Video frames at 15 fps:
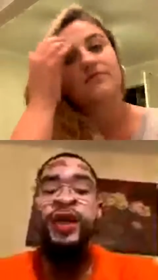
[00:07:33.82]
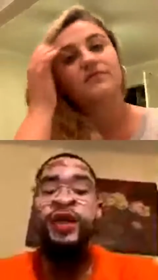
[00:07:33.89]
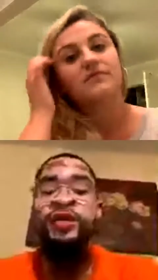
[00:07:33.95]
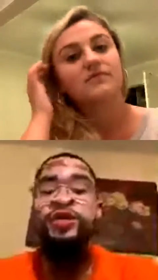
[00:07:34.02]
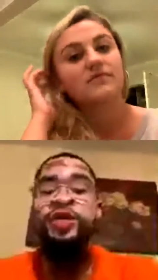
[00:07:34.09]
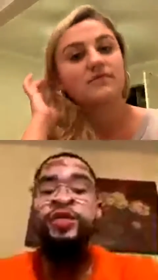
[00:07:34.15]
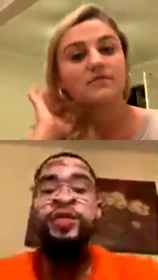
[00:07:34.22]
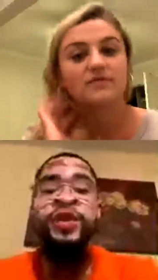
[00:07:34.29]
Speaker 1: you
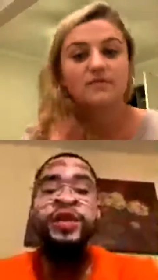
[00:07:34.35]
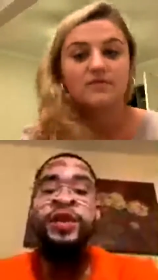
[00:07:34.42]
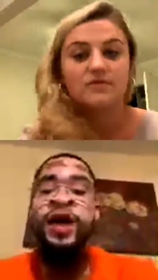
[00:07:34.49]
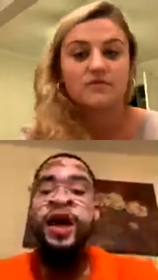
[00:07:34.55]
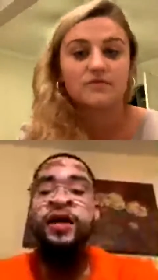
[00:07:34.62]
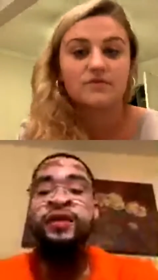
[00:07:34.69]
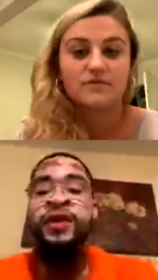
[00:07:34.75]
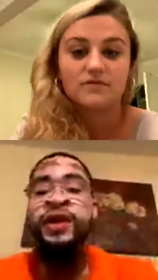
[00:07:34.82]
could be as
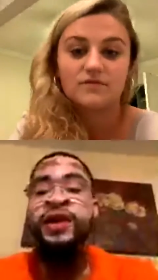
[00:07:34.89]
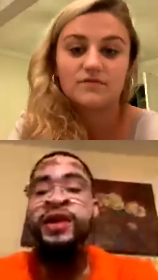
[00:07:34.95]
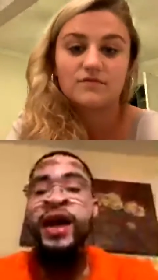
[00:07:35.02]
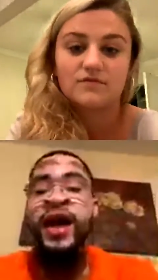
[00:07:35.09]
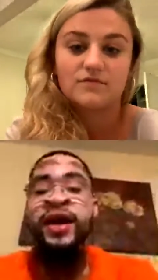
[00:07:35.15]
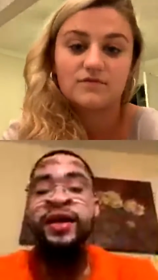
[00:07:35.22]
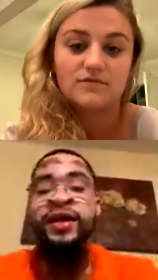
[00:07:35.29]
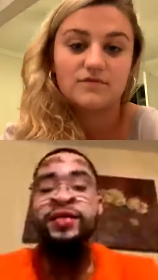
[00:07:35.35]
confident as
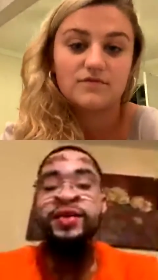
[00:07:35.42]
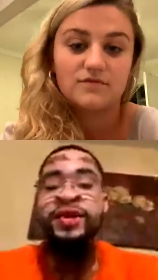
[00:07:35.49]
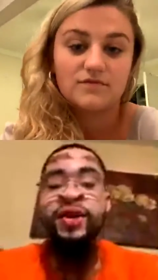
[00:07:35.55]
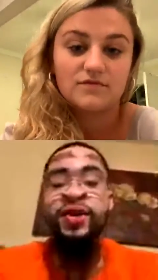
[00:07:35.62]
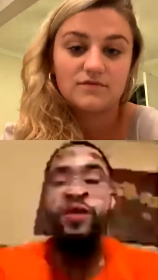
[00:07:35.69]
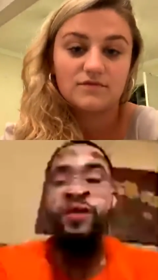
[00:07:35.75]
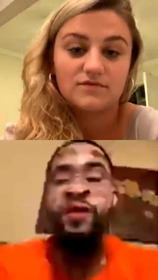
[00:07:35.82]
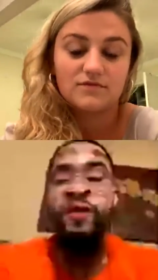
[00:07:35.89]
I am.
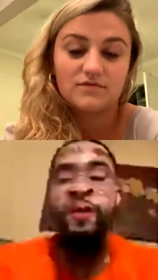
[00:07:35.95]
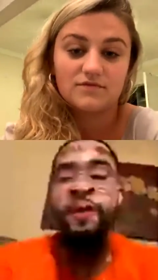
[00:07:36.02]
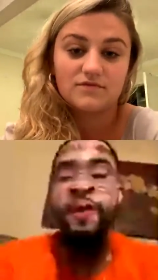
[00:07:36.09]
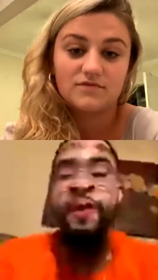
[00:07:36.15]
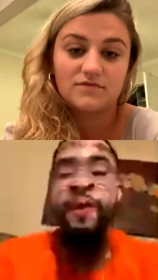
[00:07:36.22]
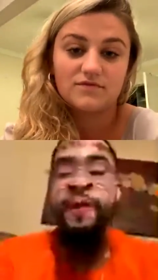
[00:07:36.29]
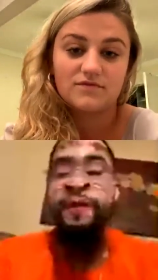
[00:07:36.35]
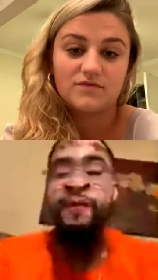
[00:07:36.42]
So
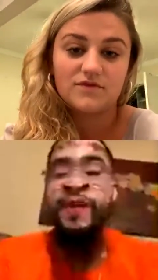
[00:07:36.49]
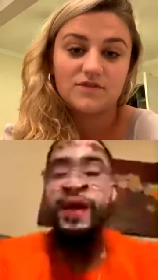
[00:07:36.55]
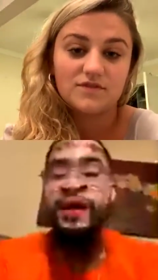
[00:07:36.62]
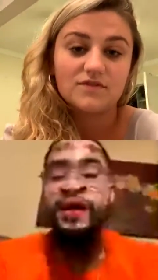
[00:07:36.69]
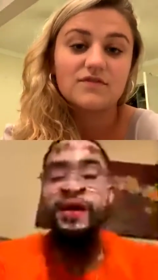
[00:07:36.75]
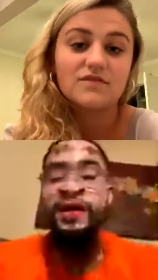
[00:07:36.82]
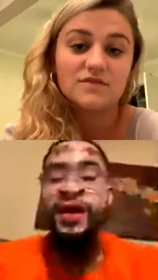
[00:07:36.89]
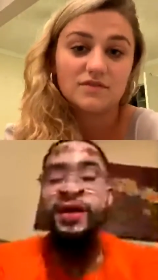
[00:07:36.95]

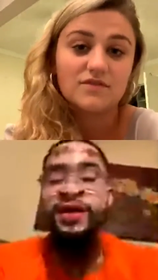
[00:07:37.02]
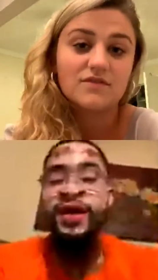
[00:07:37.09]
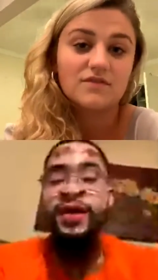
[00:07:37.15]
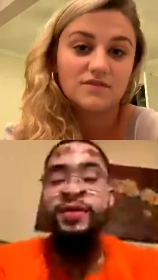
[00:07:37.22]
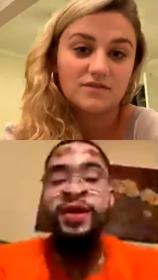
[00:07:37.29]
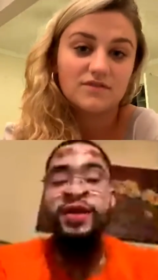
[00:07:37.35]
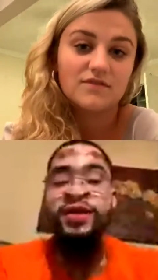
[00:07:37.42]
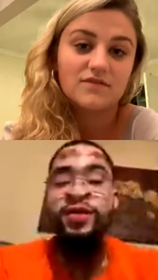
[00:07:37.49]
that's that's that
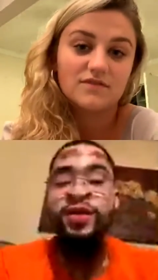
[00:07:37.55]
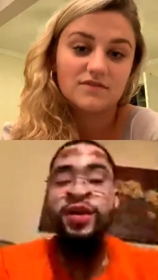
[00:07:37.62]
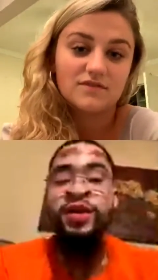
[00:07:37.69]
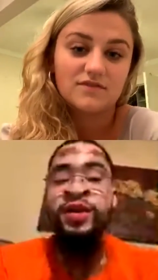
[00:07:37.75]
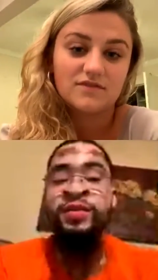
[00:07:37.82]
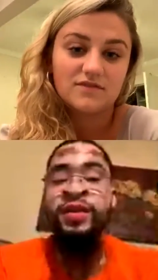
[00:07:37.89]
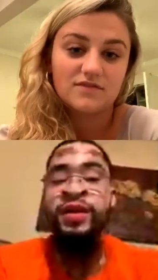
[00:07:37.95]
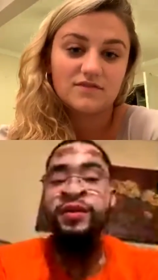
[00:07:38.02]
means the world
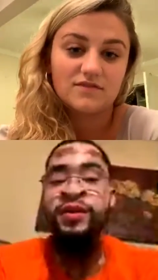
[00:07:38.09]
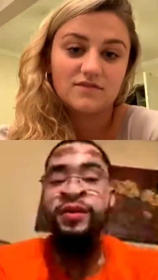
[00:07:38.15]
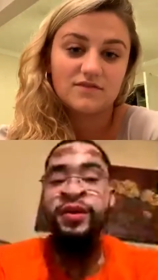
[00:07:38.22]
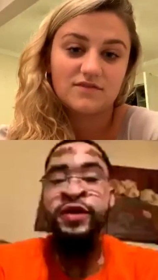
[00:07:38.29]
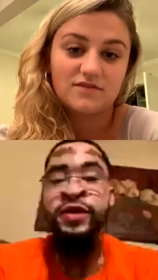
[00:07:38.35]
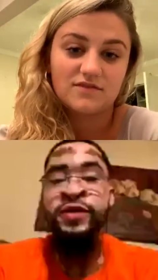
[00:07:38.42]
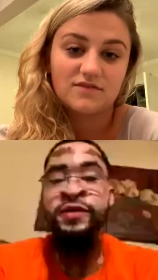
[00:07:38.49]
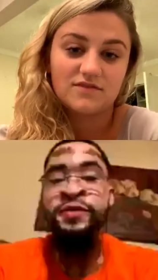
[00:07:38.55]
to me for
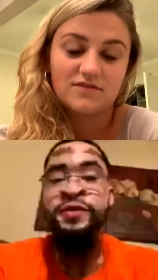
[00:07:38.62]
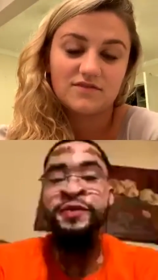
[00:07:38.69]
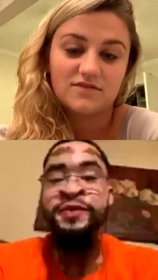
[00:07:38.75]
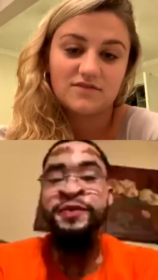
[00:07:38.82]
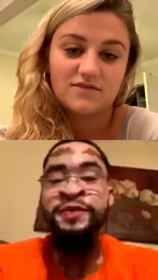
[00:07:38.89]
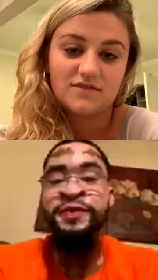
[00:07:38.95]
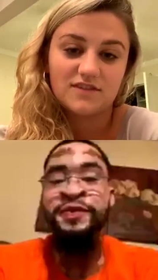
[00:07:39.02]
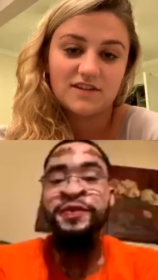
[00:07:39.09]
real.
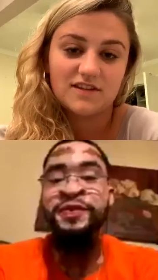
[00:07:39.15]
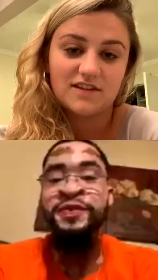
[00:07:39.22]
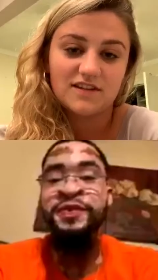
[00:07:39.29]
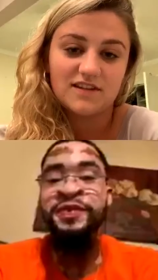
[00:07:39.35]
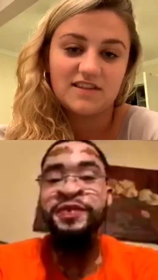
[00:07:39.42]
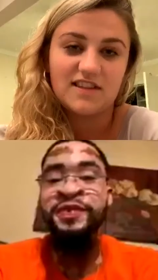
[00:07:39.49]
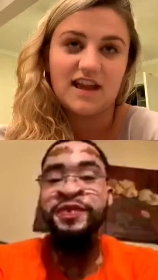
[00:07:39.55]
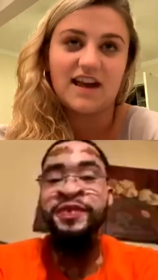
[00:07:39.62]

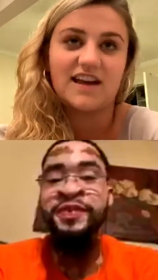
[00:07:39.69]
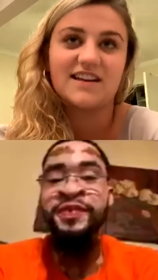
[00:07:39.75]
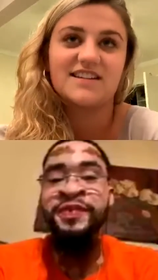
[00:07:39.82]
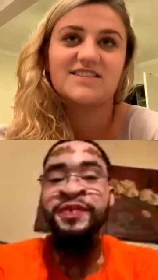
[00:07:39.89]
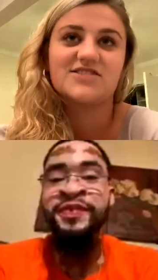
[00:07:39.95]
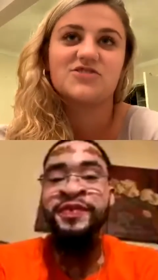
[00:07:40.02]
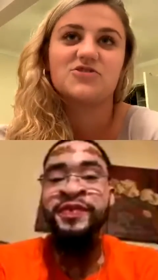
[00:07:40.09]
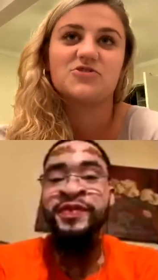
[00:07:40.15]
Speaker 2: That
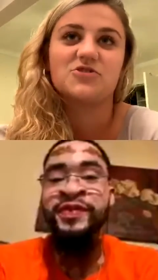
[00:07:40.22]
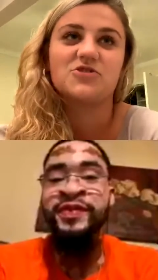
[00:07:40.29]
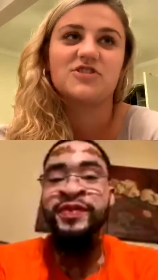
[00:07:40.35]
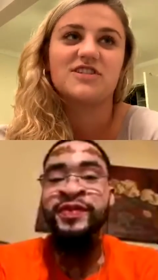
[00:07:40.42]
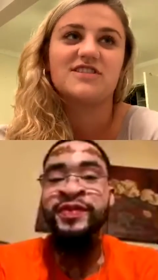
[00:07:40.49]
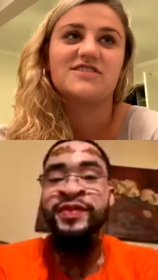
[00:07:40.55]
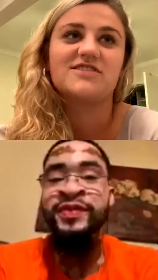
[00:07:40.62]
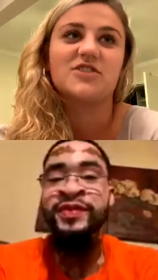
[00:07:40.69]
is truly
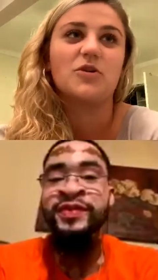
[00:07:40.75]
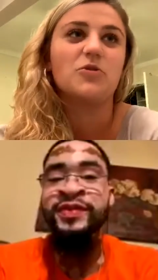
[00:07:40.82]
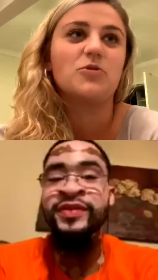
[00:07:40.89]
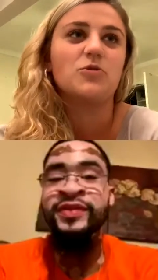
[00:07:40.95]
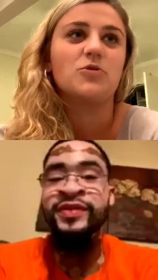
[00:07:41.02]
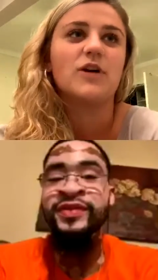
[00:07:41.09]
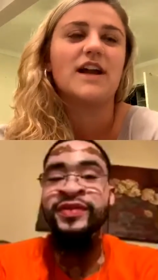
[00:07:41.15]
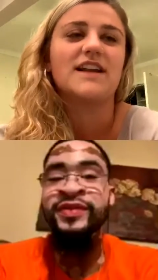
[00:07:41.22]
so
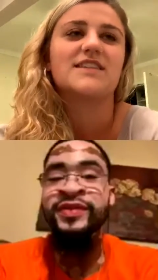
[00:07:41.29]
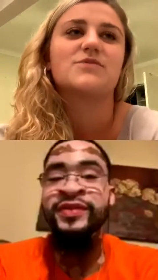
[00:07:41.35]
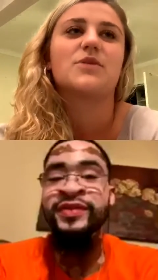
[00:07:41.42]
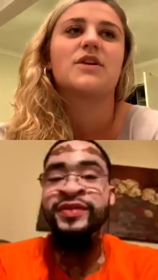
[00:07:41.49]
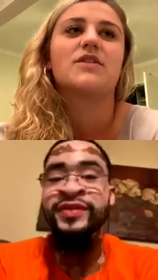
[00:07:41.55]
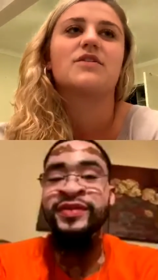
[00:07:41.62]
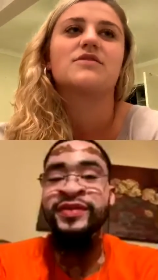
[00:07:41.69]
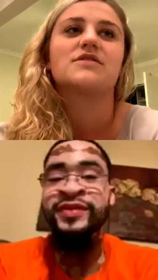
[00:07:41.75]
cool. And it's one
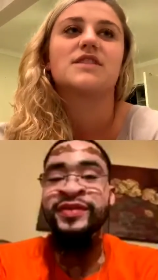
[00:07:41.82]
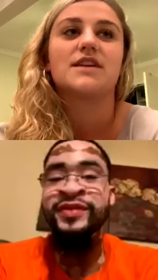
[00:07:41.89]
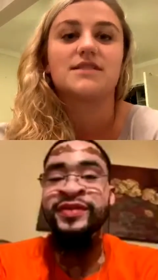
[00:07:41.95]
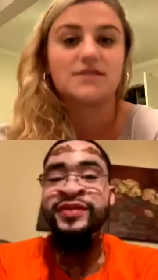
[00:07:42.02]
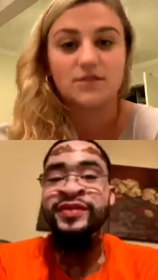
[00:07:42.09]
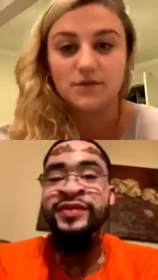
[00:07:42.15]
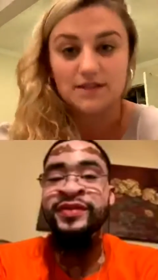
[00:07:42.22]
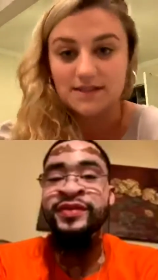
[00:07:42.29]
of those things
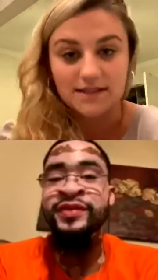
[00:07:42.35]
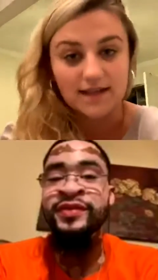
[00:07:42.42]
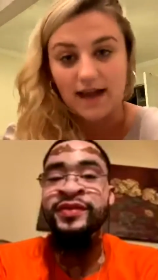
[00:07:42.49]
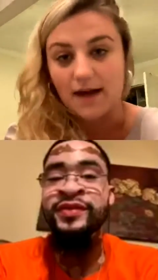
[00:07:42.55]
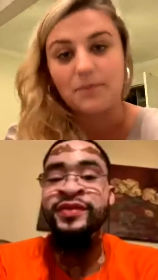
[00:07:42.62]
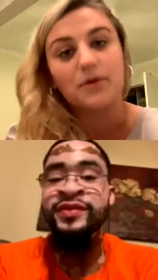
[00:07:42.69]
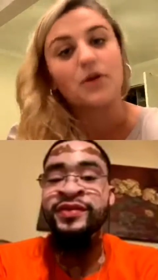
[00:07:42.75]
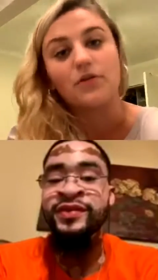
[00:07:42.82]
too, it didn't
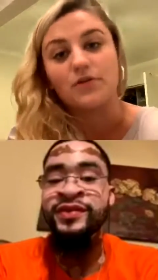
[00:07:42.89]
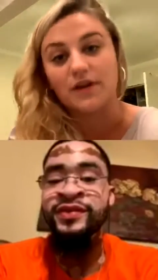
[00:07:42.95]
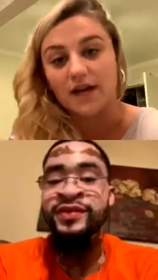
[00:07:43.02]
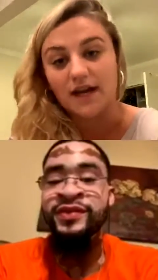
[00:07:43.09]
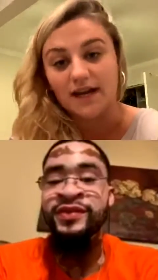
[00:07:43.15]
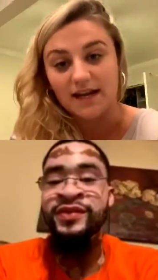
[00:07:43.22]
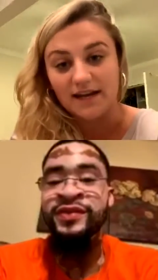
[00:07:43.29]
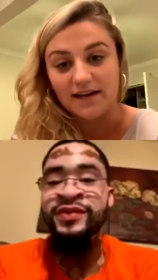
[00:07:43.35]
happen
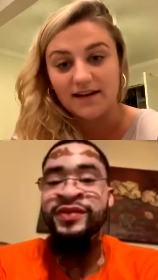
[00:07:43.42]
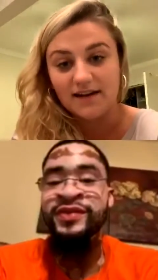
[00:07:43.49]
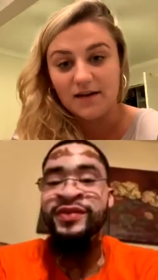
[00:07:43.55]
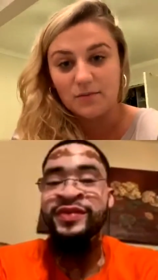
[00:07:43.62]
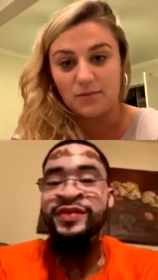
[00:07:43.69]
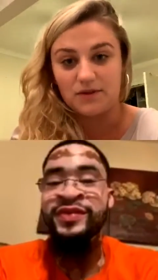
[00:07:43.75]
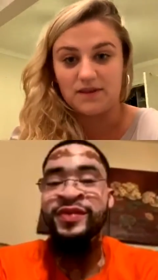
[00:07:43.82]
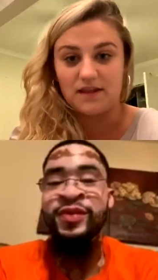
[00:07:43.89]
overnight.
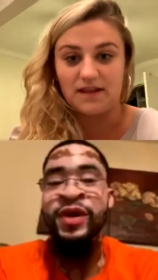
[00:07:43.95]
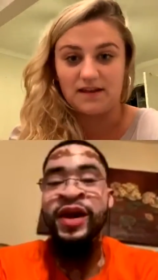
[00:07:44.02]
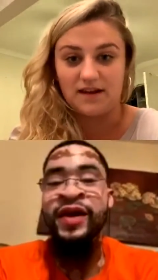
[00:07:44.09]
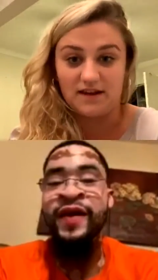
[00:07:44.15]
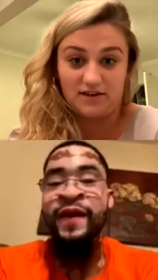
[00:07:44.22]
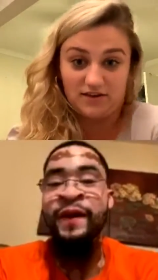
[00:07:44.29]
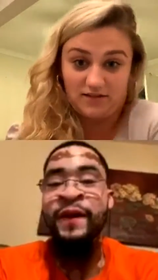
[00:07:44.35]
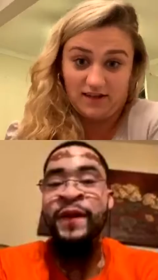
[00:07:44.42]
But then
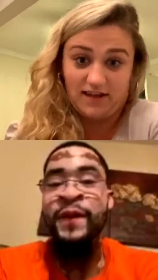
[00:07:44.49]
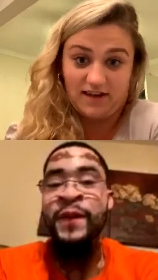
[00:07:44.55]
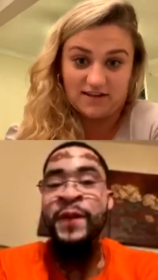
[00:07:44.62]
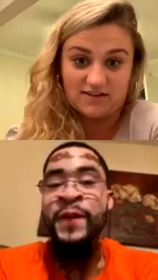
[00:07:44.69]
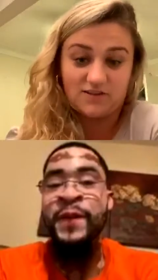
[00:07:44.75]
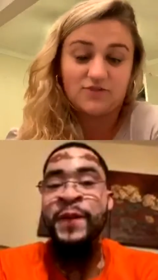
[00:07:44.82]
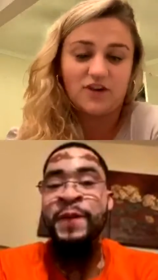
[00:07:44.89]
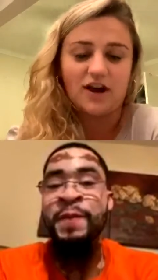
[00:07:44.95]
right. as
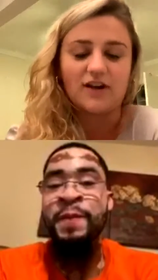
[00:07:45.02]
you've gotten